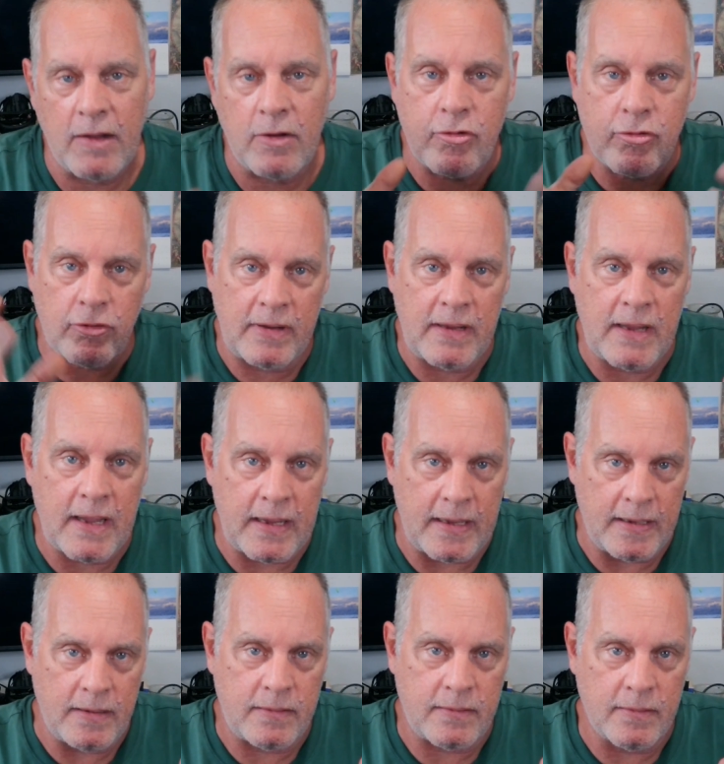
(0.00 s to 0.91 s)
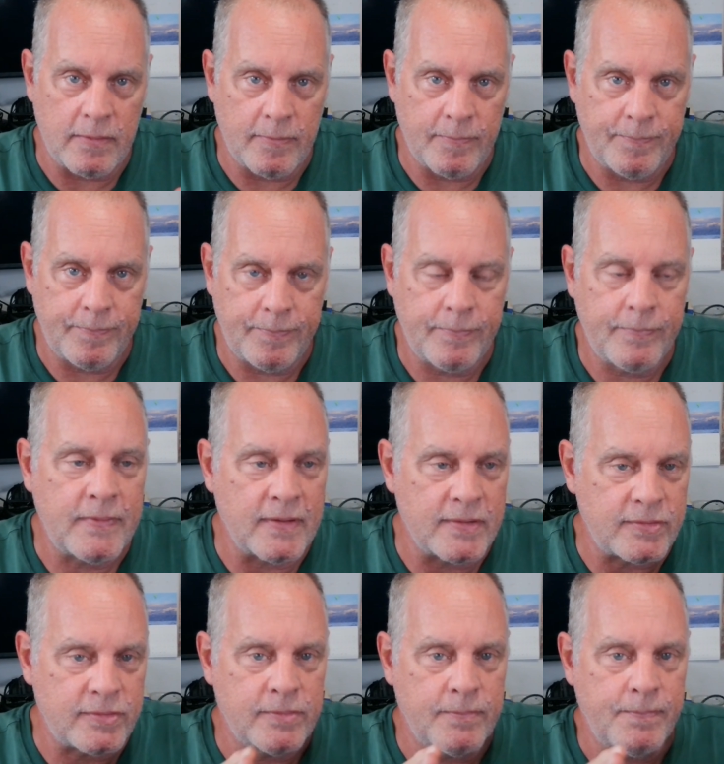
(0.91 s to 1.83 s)
create
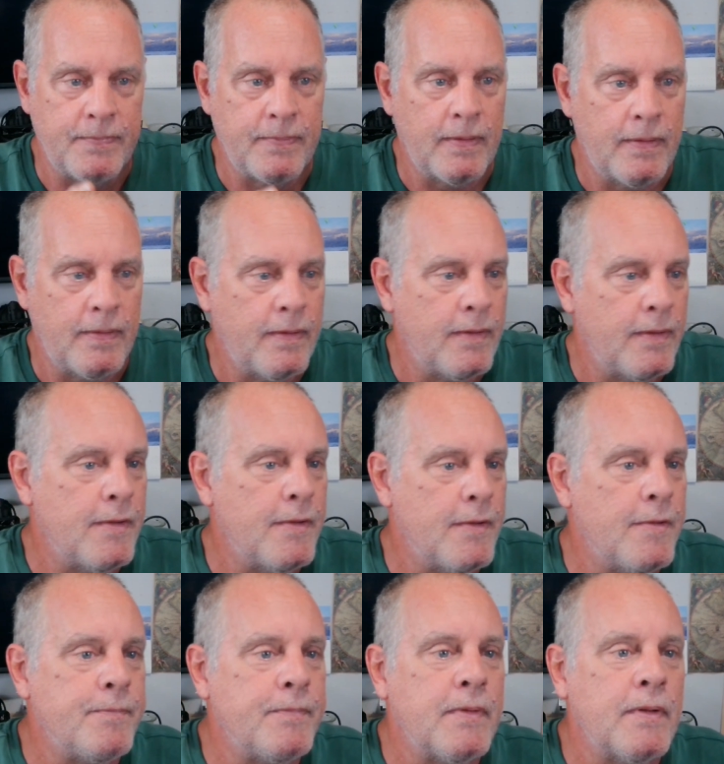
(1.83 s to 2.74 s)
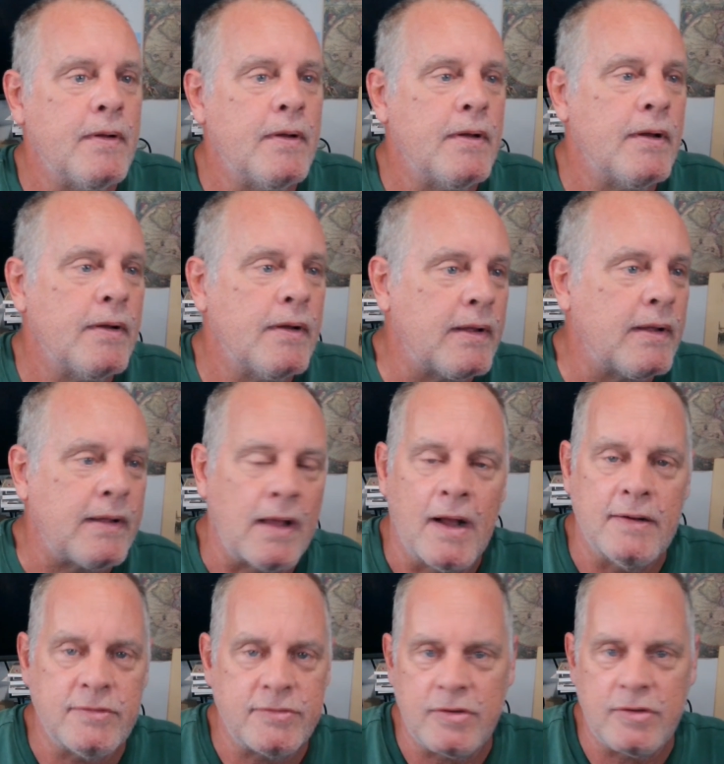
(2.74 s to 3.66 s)
this
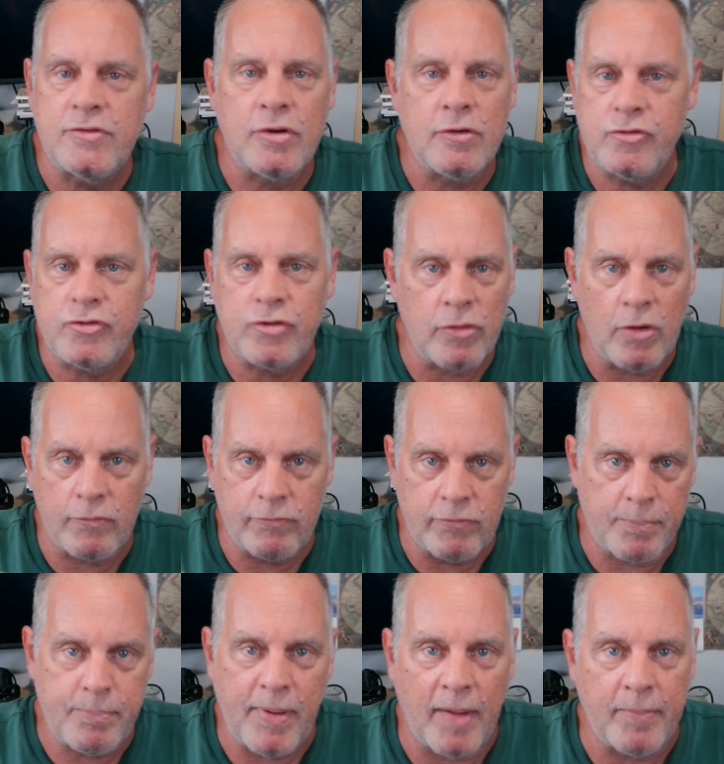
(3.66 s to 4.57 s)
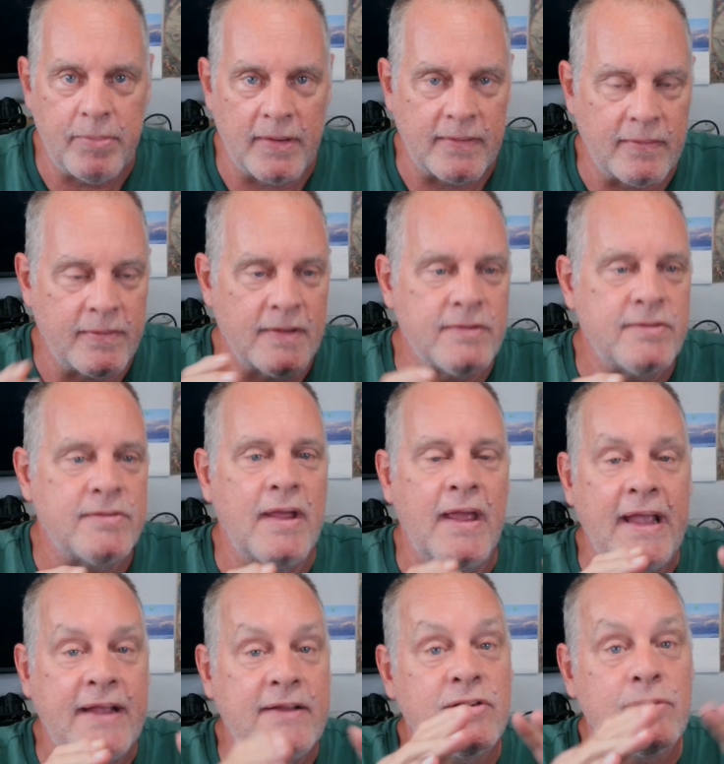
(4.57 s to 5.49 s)
constitutional republic, this
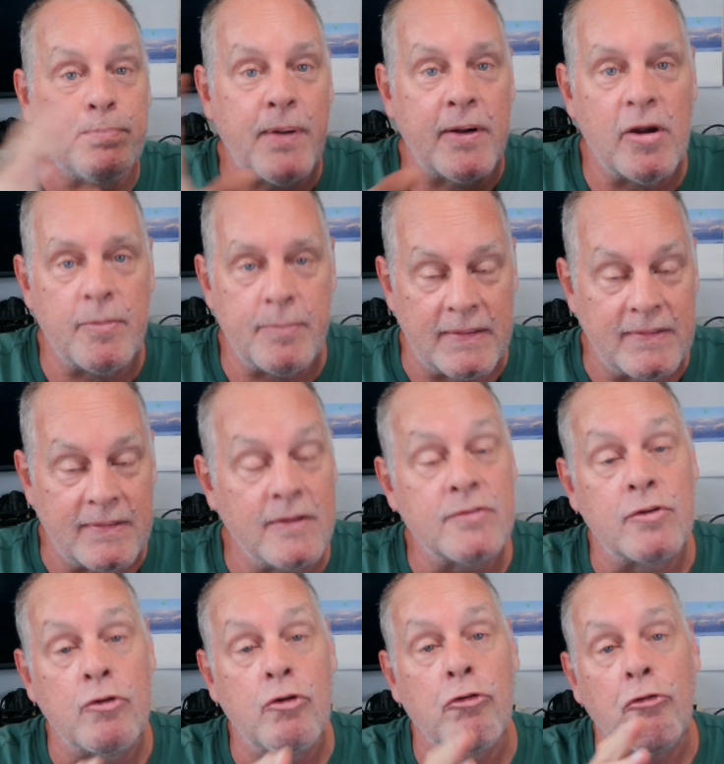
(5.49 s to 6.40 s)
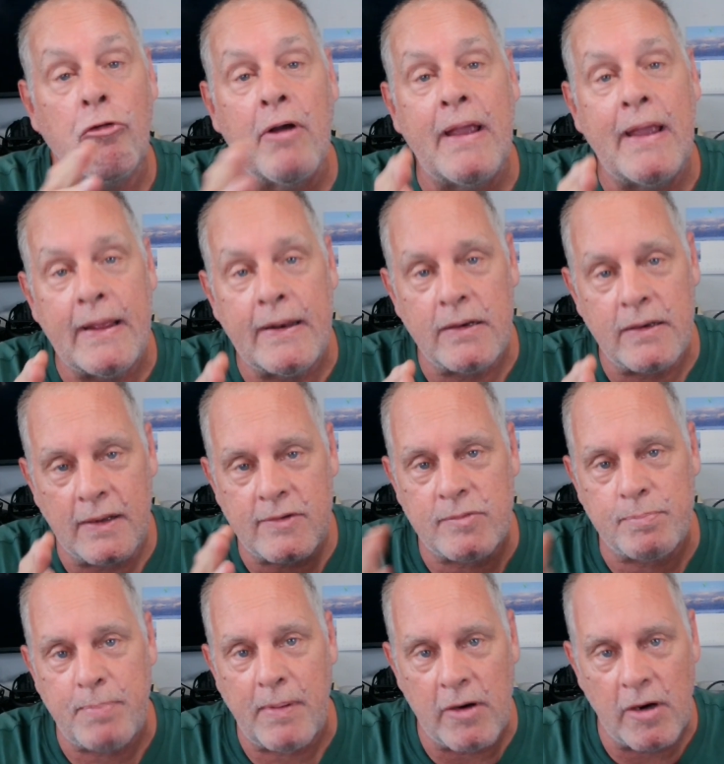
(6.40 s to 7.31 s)
experiment, this grand
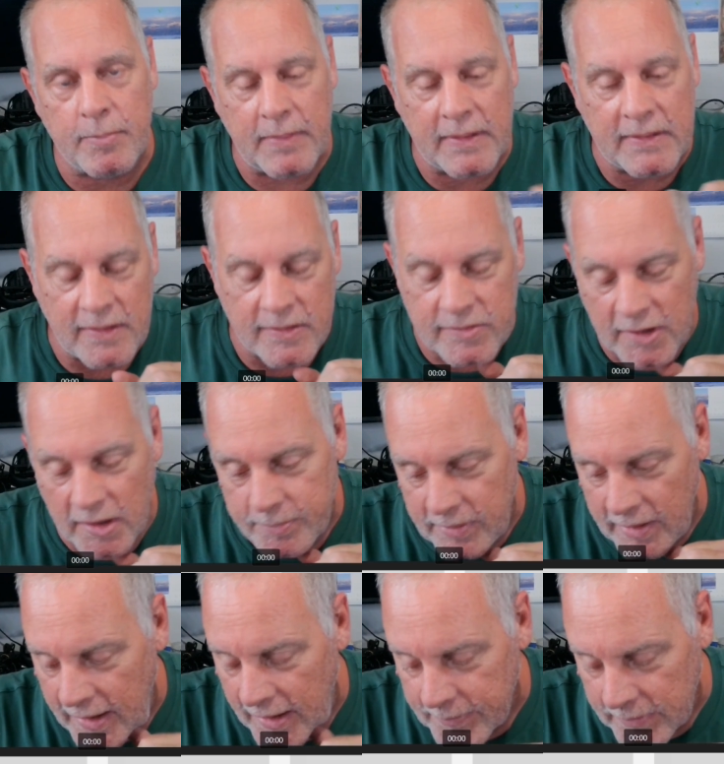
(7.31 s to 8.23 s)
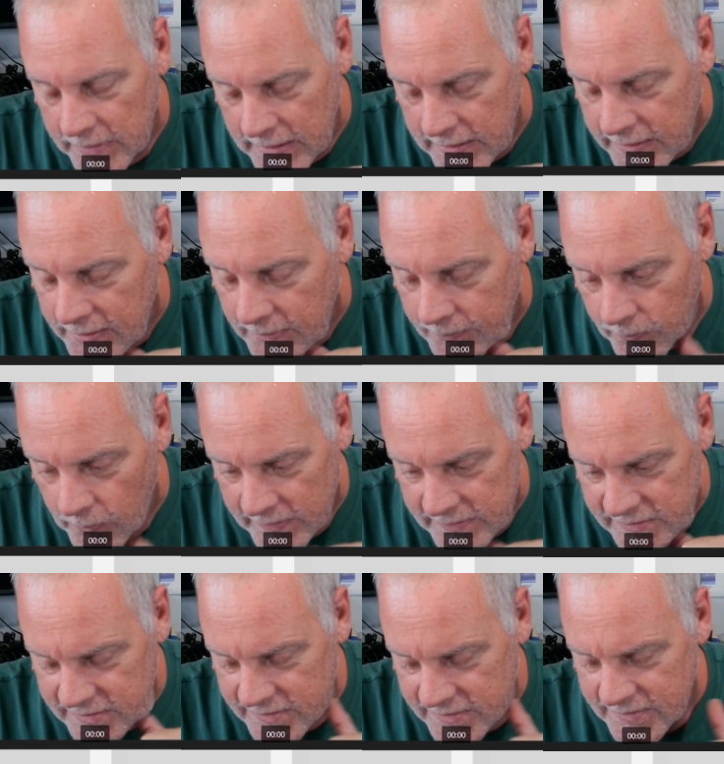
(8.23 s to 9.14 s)
experiment, as Abraham Lincoln
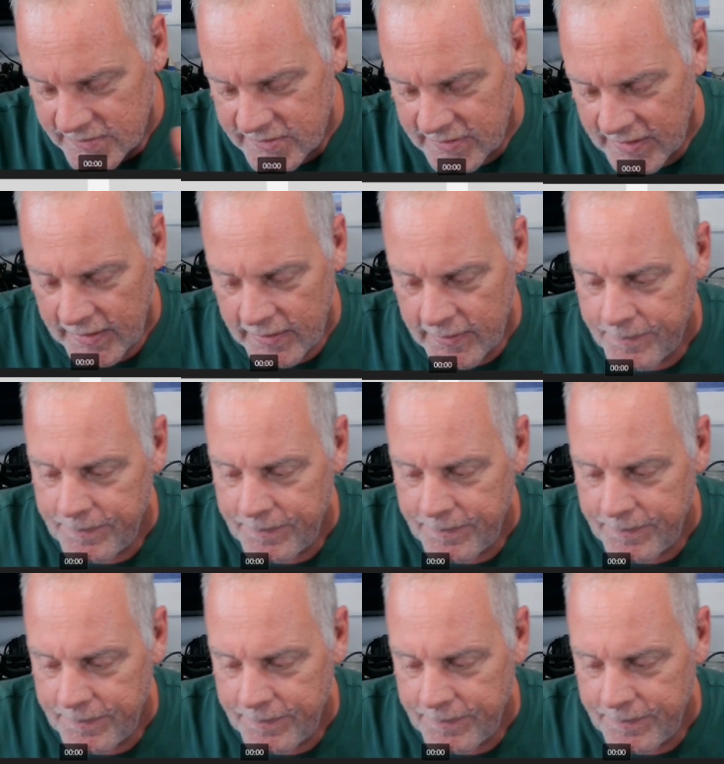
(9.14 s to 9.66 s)
once said.